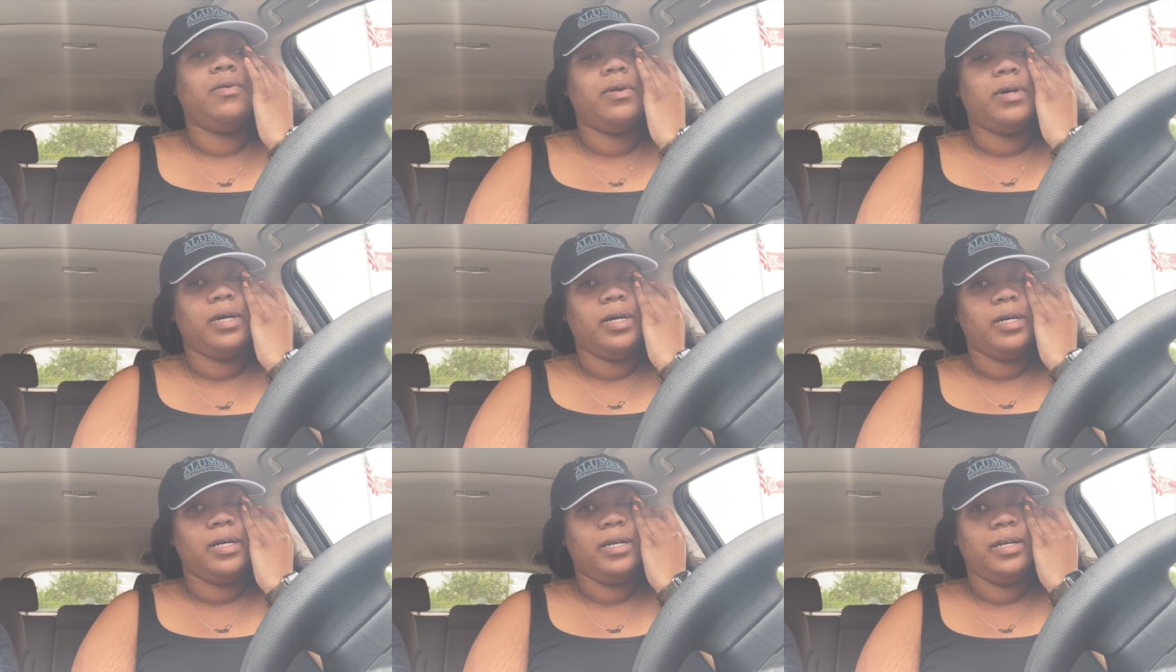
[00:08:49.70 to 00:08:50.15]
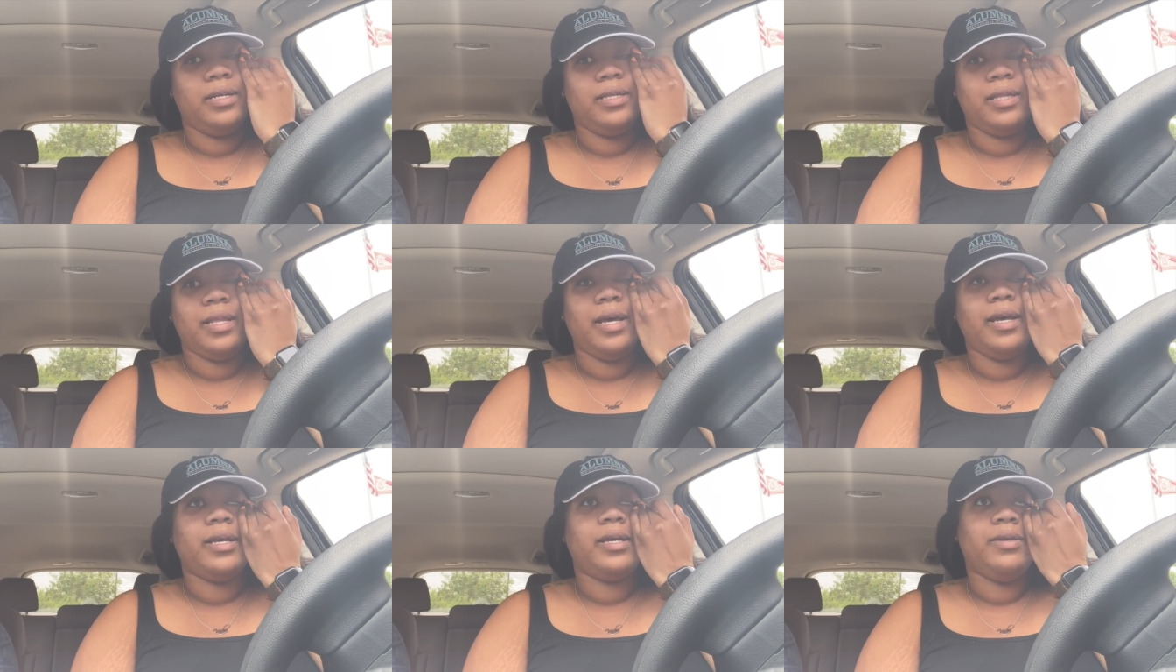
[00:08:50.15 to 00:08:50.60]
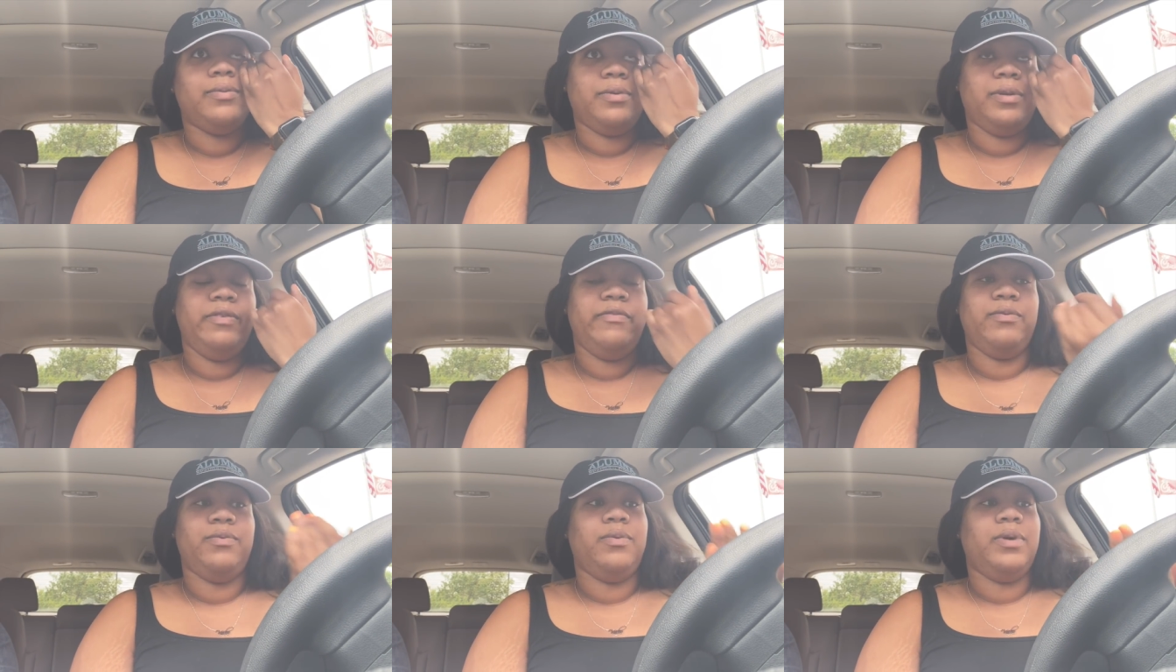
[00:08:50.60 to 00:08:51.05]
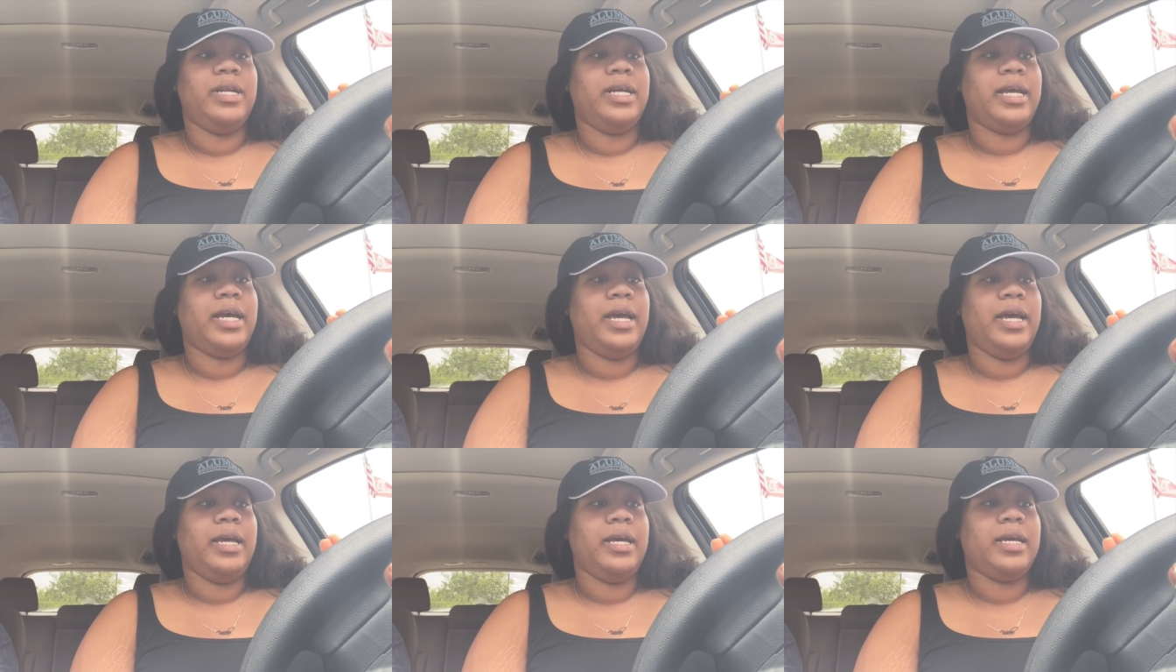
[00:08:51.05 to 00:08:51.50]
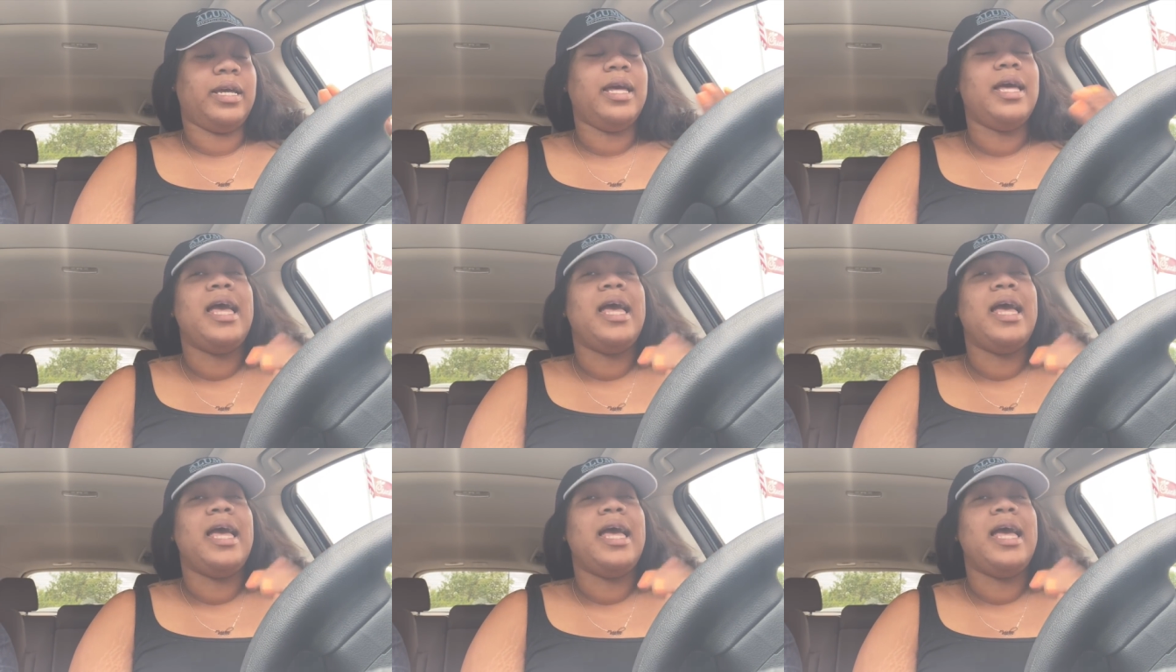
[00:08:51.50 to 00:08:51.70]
good, like you don't even want a cake.